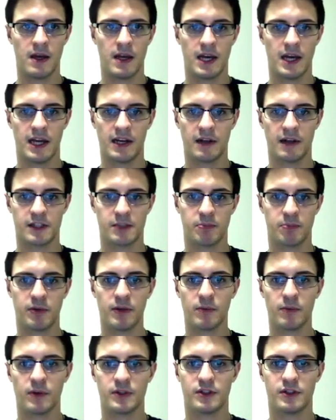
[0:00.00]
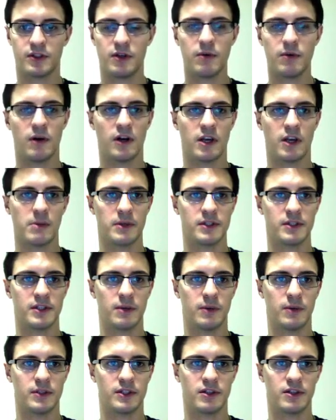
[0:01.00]
And now split wants two arguments. It
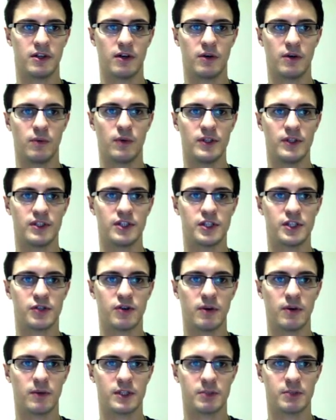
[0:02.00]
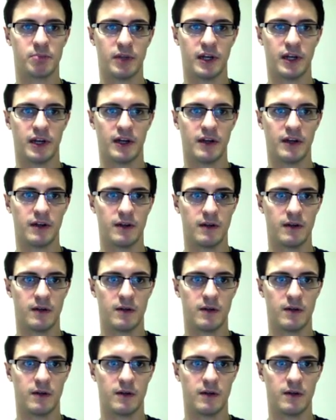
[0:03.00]
wants to know what's the string we're splitting,